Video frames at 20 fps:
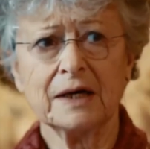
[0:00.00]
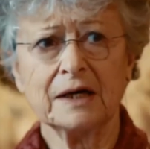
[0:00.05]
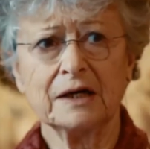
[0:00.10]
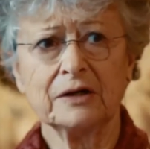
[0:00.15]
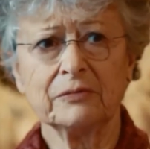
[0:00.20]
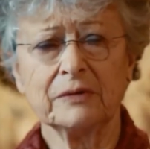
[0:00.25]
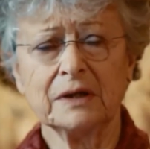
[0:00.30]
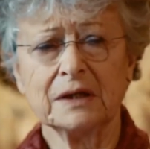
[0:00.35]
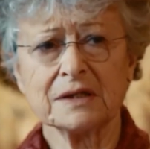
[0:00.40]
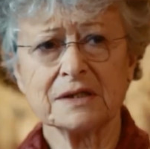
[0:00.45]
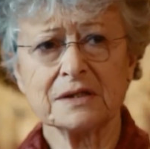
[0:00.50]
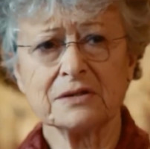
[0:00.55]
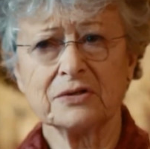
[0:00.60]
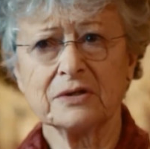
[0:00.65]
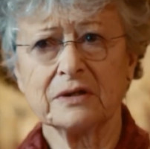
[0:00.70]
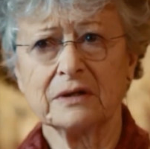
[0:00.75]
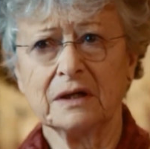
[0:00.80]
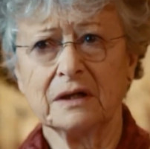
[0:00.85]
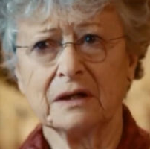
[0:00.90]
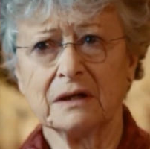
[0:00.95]
hand, we listen
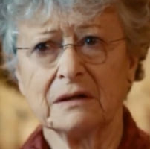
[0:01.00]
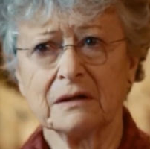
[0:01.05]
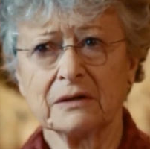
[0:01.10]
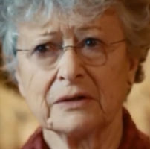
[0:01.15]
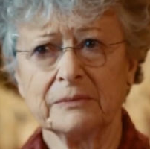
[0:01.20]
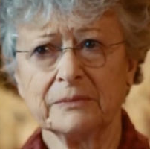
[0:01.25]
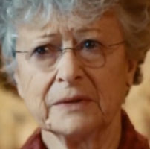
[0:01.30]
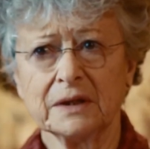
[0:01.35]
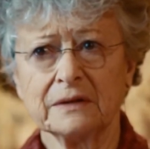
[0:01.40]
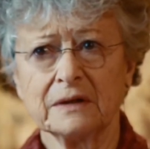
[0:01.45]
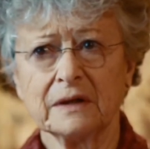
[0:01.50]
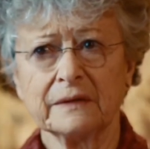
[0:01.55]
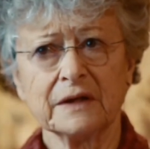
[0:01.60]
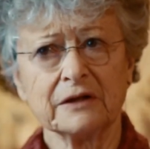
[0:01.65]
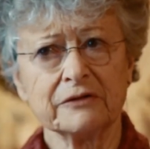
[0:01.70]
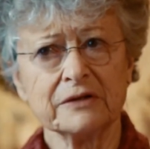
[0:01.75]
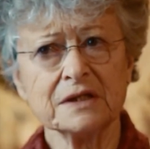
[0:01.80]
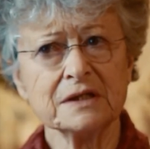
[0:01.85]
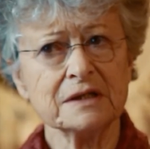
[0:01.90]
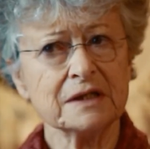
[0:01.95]
to the argument that
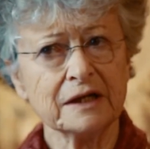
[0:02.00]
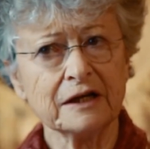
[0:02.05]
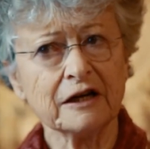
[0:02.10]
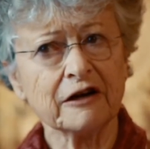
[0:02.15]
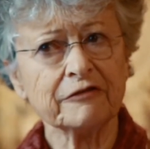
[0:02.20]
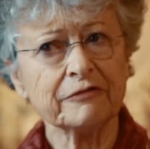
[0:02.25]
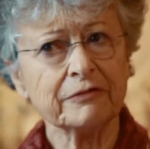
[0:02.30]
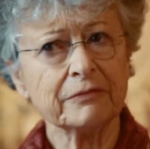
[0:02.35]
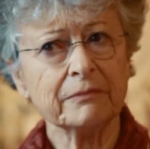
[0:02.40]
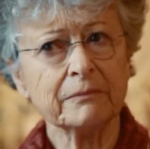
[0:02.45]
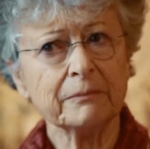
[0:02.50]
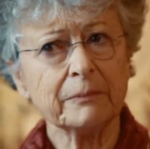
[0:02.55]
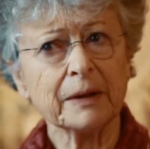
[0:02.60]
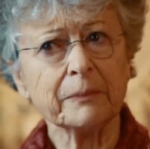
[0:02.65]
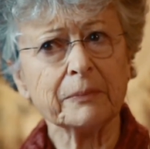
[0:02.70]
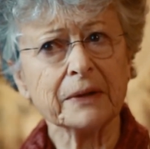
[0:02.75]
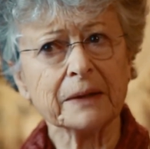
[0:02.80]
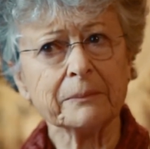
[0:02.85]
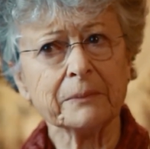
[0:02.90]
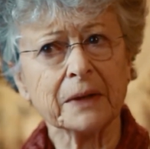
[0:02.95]
there isn't enough
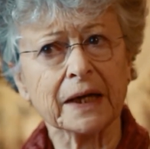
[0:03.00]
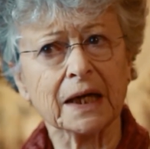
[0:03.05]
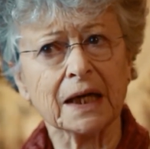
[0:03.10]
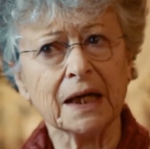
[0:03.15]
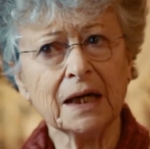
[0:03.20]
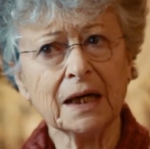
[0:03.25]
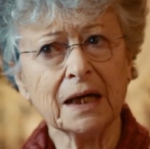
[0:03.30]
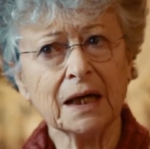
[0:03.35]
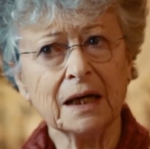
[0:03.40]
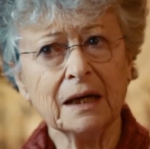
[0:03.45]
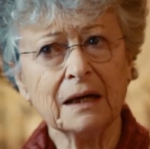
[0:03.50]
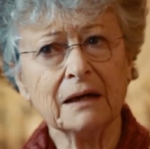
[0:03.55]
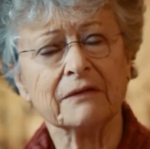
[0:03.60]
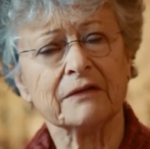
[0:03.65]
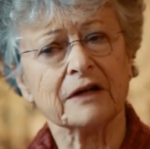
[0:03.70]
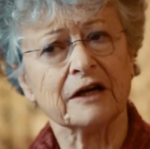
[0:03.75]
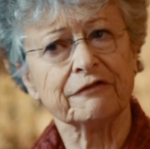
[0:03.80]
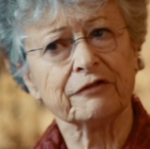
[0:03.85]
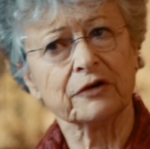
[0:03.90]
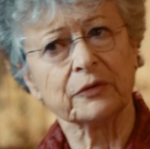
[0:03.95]
public money,
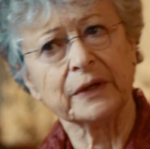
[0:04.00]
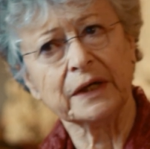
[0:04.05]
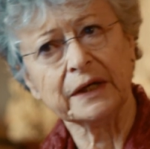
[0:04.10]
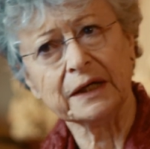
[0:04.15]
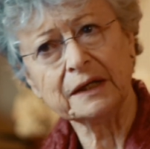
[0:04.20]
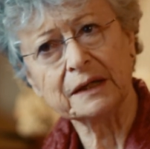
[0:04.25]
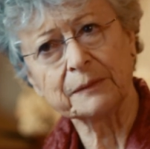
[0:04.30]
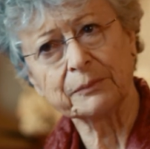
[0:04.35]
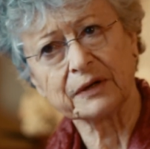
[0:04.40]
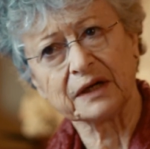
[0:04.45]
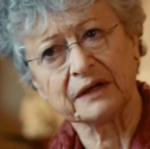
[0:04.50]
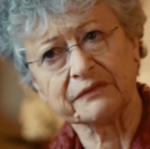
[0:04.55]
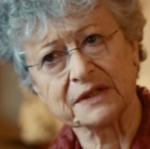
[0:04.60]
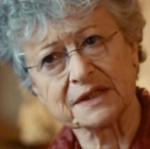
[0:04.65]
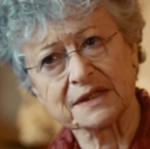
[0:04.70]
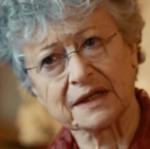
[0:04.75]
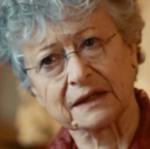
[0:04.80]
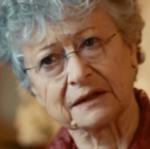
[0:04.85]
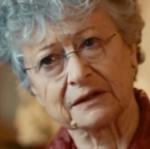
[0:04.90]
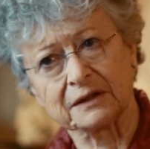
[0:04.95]
therefore we need the private
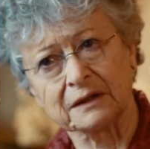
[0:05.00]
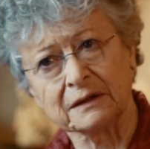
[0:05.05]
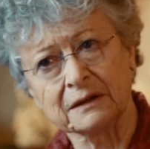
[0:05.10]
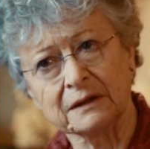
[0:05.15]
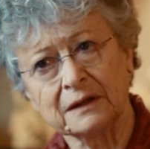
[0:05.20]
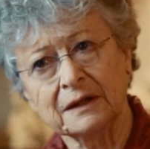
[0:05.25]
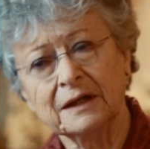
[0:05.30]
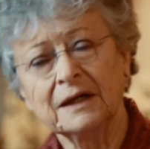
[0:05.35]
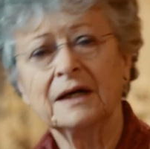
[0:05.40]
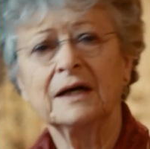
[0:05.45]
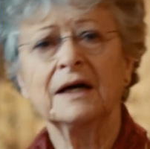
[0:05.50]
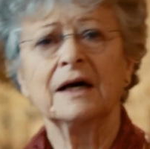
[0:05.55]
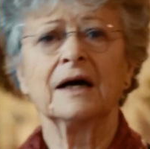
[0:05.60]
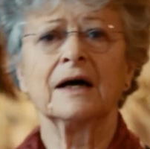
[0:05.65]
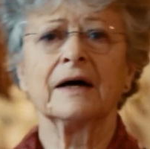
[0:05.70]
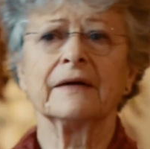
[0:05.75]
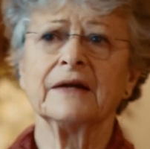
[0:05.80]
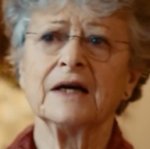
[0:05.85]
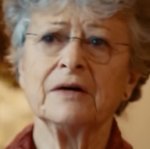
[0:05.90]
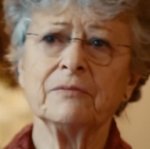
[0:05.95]
sector.
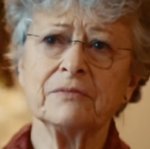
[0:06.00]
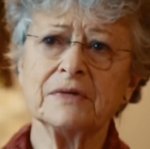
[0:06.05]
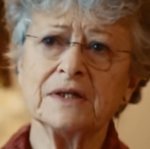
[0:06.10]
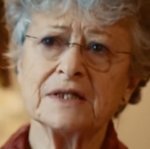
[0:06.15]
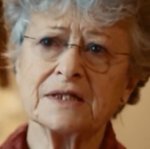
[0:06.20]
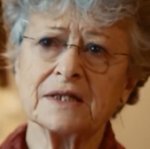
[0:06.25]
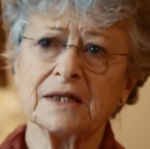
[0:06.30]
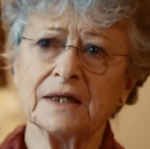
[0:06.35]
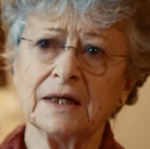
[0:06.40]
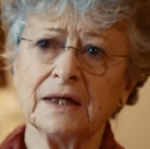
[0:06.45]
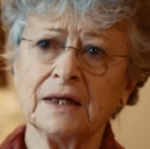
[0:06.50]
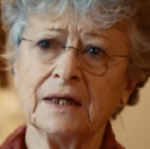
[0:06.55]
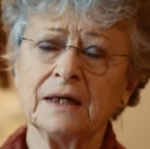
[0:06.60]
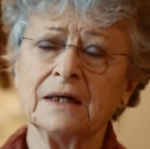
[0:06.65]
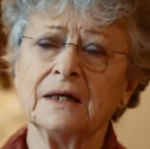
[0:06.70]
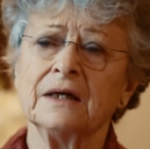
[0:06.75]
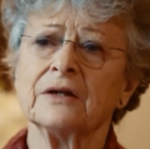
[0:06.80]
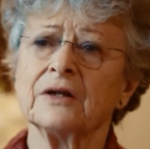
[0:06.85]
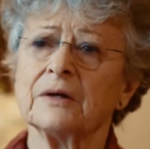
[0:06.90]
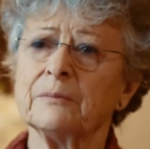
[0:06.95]
And then we see
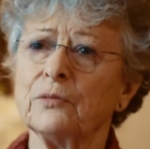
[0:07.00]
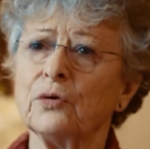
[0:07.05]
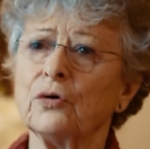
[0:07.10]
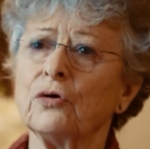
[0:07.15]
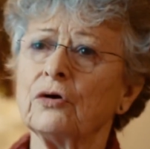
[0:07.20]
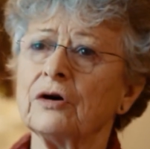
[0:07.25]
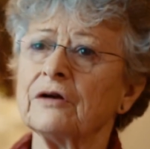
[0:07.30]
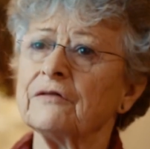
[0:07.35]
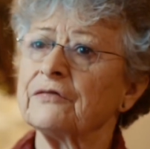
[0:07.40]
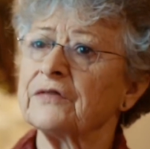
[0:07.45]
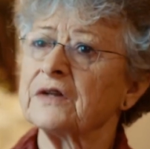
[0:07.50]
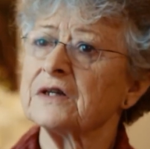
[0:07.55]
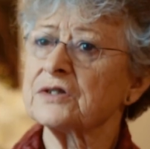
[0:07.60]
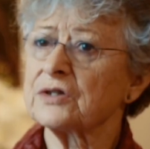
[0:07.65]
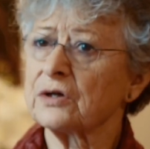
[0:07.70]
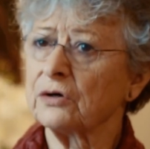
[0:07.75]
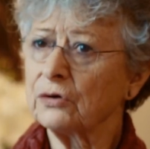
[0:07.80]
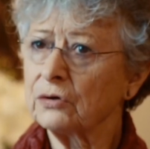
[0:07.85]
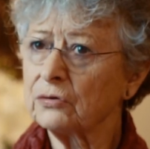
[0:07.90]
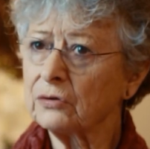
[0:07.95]
that more of the
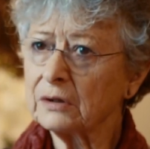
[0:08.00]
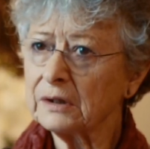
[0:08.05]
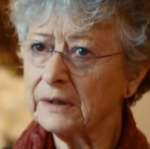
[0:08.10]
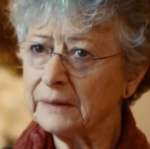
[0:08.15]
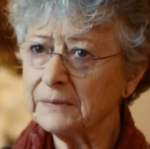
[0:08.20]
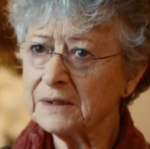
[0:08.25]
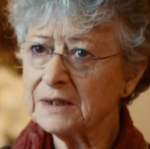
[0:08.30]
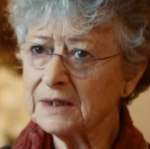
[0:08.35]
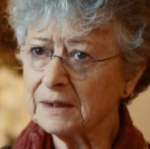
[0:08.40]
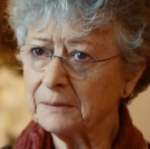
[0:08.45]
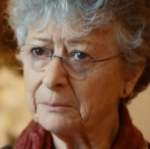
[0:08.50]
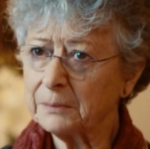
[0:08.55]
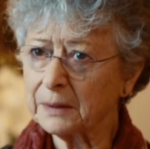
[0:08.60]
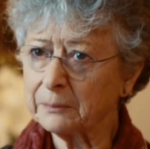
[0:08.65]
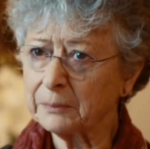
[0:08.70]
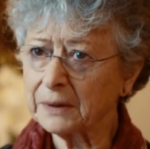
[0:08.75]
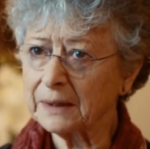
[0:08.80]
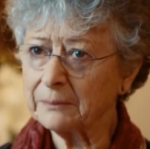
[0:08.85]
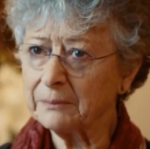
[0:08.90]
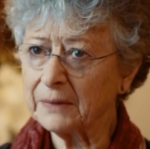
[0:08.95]
so-called limited
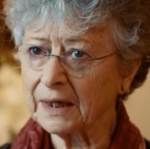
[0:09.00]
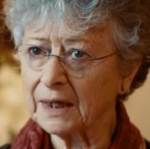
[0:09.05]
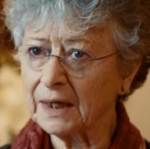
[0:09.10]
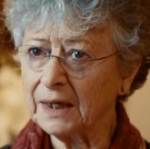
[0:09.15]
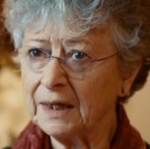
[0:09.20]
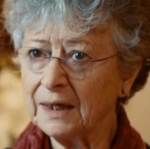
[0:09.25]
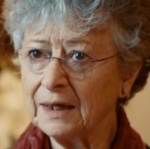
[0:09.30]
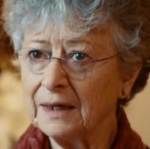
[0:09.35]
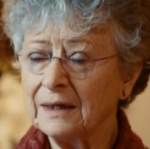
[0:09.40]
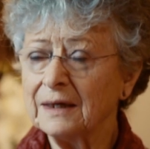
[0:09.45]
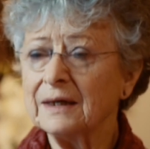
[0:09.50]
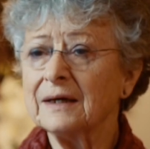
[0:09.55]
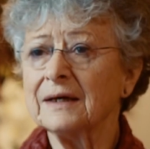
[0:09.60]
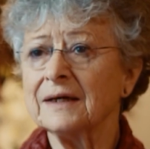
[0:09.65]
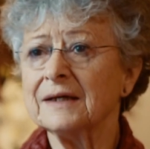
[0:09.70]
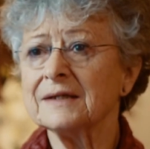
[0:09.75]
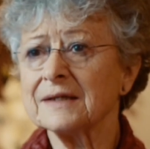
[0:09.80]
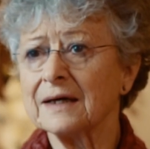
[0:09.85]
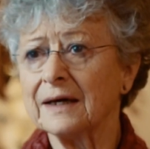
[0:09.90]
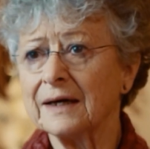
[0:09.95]
public money
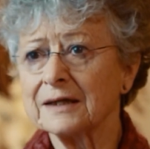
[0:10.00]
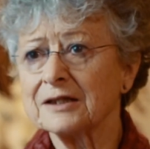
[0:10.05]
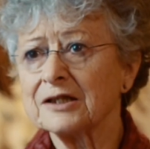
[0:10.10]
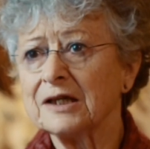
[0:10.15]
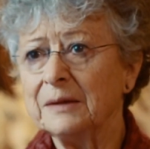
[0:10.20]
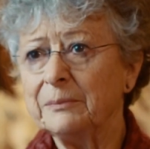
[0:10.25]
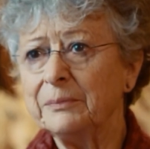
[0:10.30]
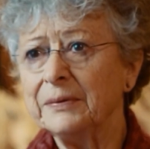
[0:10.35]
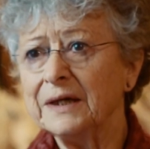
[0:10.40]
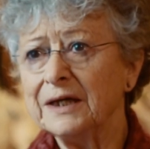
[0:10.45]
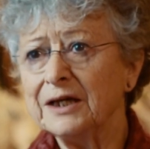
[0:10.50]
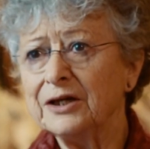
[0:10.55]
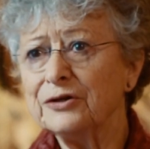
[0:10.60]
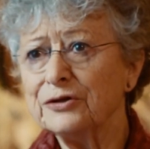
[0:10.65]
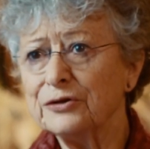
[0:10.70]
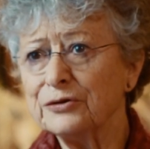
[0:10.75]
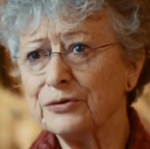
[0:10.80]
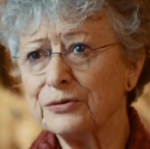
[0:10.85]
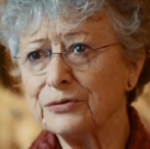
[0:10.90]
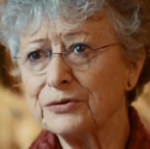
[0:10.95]
is actually being
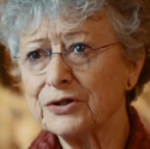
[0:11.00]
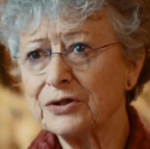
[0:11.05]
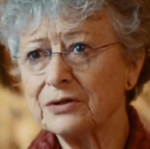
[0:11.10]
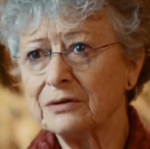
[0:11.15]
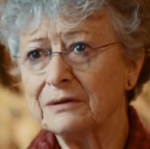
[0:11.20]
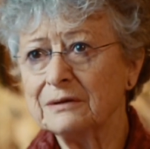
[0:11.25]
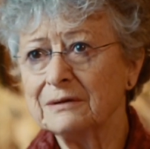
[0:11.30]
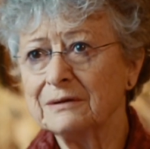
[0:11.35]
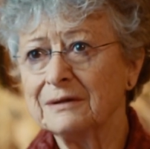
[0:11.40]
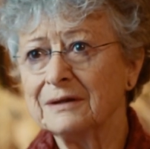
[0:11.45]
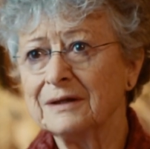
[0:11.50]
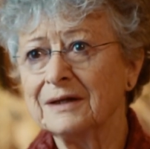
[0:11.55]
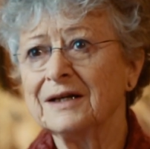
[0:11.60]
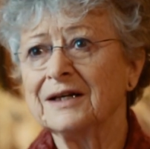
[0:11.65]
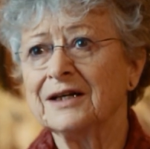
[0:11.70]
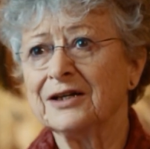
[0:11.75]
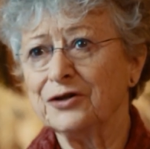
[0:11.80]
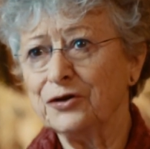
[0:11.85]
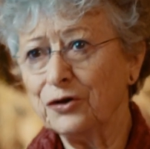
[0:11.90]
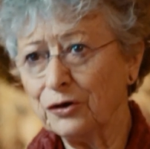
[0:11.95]
used
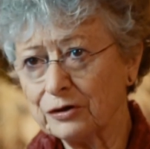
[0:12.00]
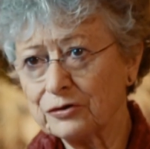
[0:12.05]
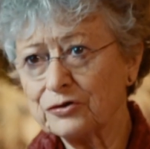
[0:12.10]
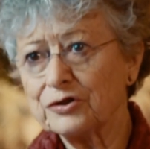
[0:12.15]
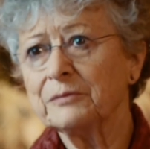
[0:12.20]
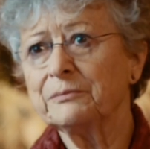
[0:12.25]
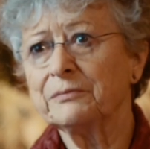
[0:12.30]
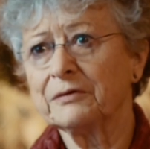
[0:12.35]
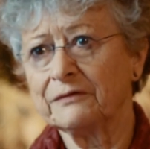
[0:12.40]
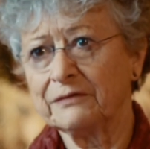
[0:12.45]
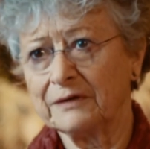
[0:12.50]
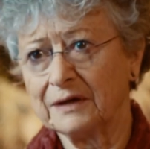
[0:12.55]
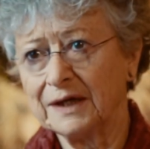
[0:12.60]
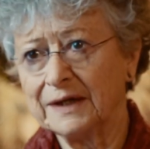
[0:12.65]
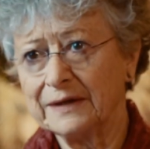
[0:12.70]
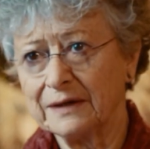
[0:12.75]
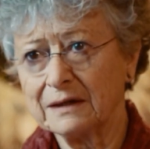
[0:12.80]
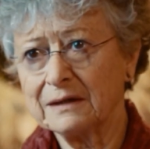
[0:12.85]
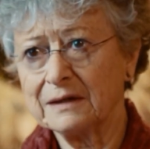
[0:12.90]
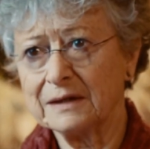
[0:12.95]
not to
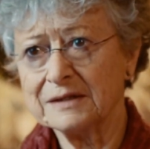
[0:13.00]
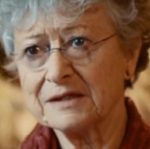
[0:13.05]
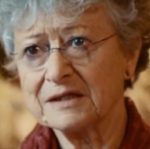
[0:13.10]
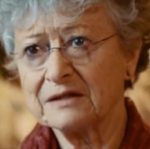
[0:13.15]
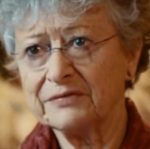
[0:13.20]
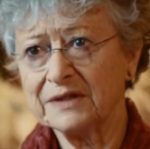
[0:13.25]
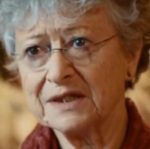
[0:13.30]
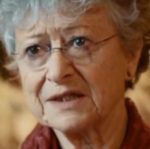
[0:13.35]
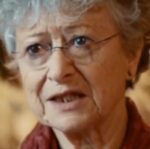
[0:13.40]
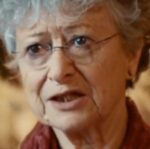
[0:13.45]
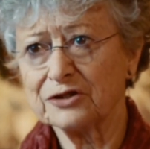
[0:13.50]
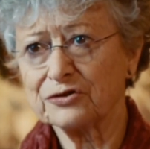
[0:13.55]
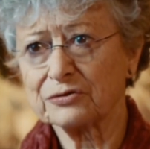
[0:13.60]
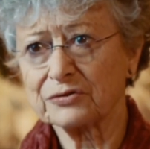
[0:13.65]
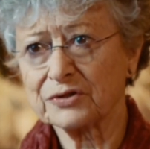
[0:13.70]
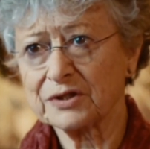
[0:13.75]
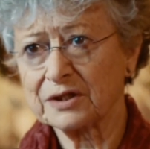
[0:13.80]
provide the kinds of essential